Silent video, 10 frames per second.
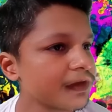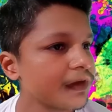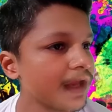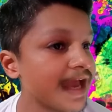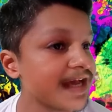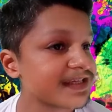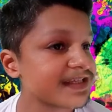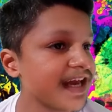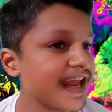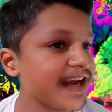as
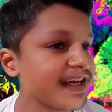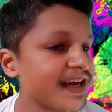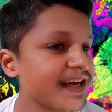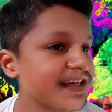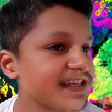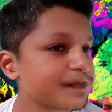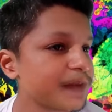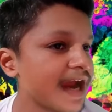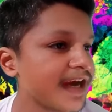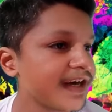dull and
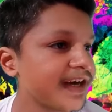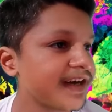uninspired here